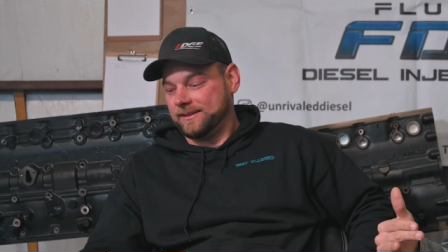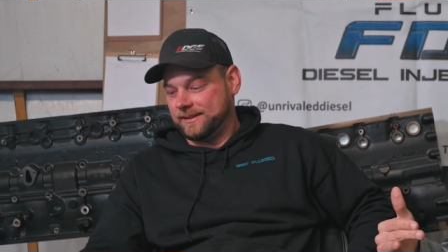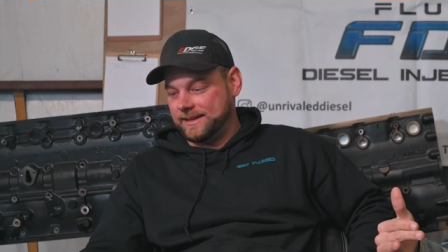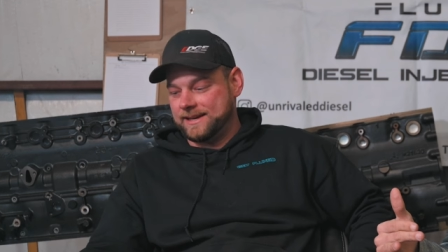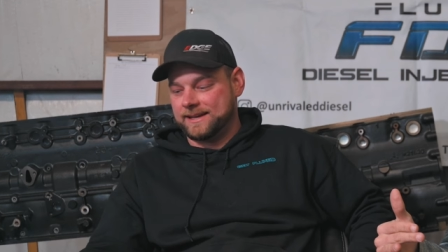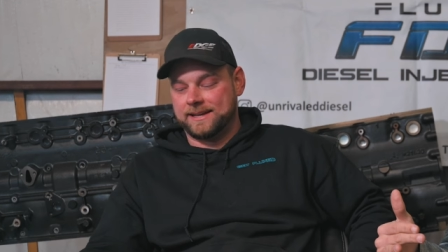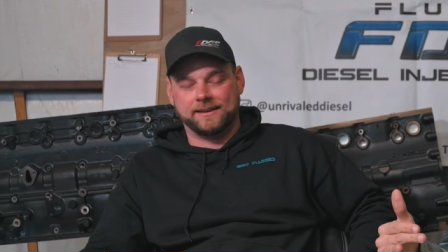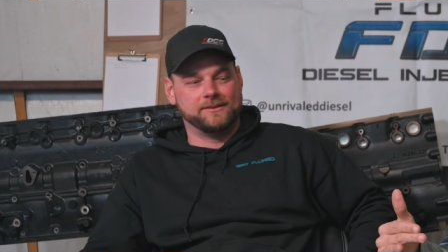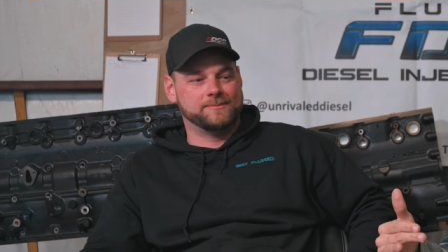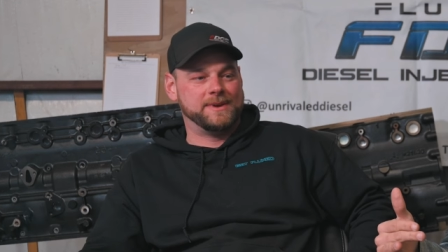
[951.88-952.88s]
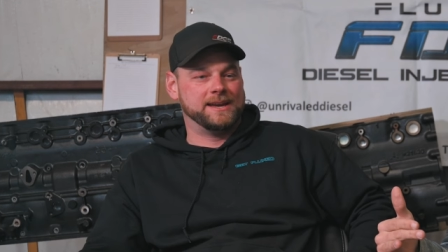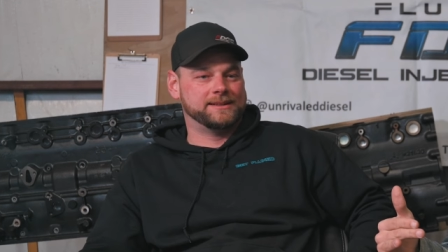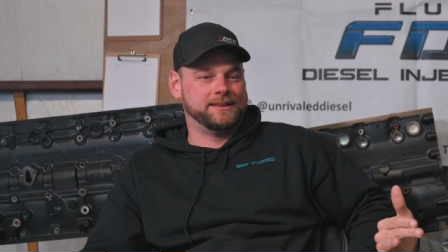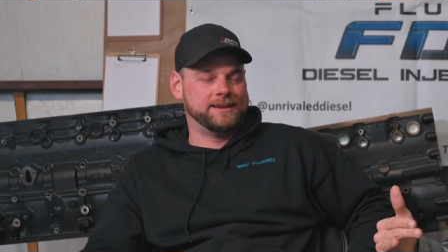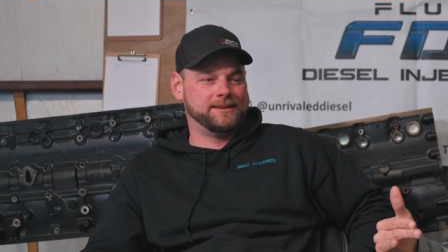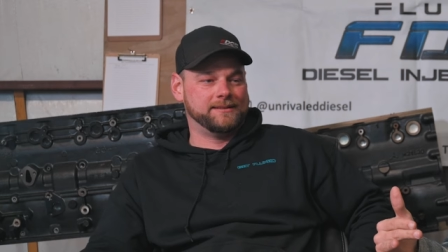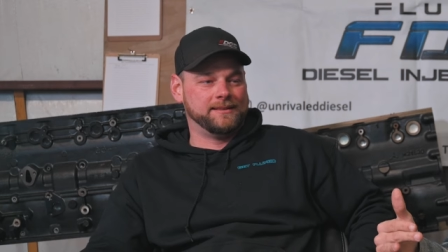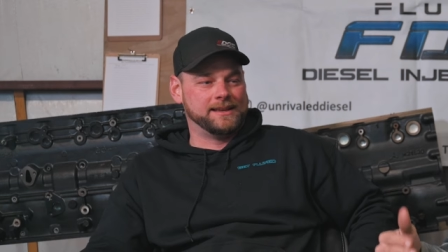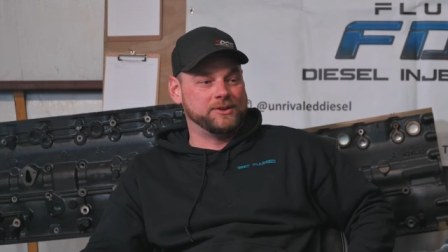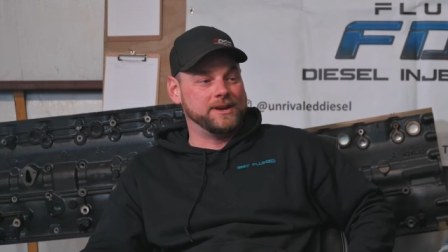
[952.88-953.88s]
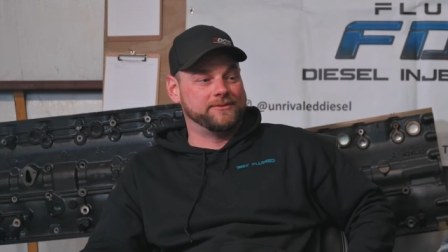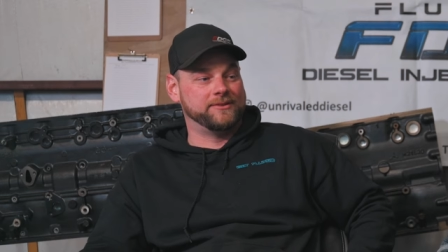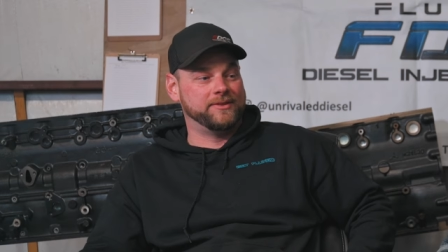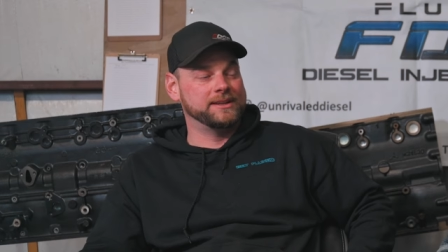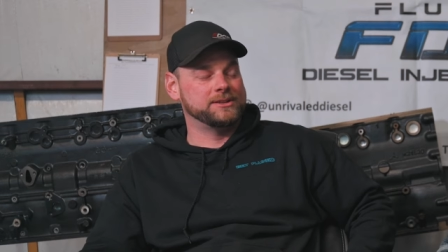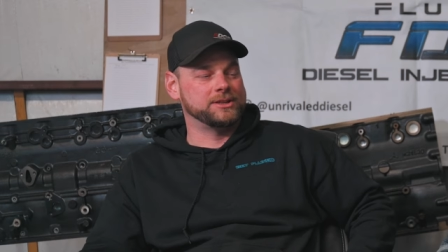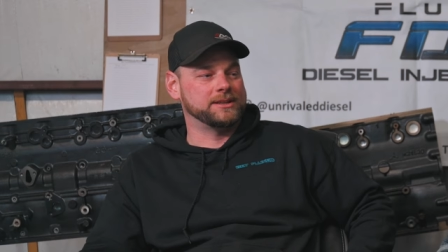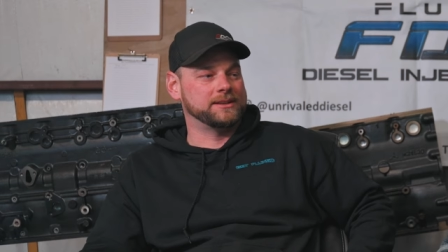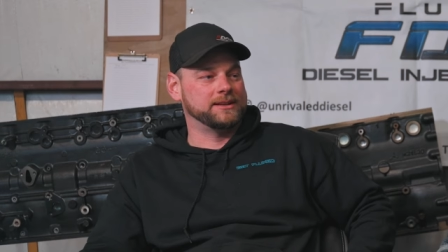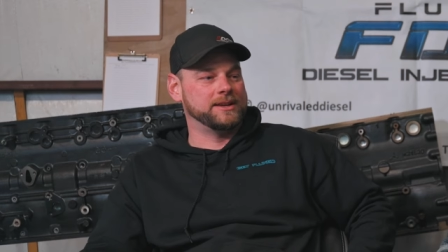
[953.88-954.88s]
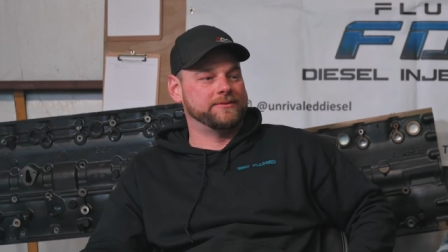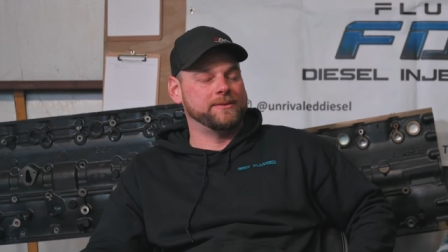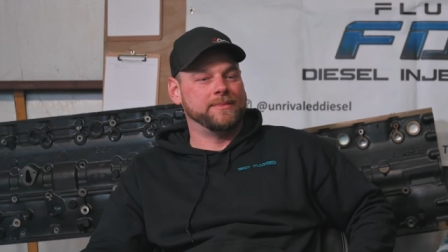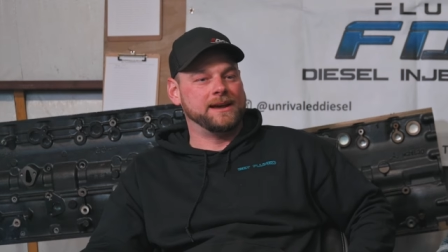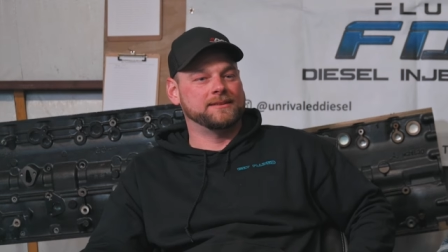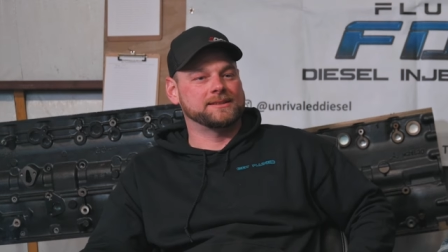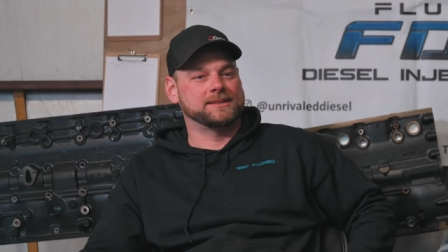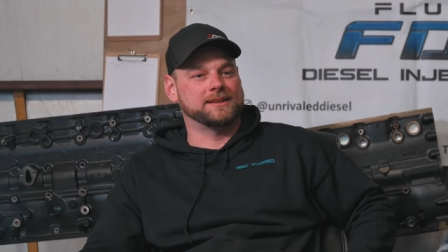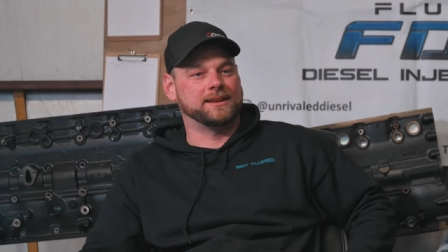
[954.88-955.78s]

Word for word: Yeah, it kind of goes back to that. Like you have to finish it and you have to balance it.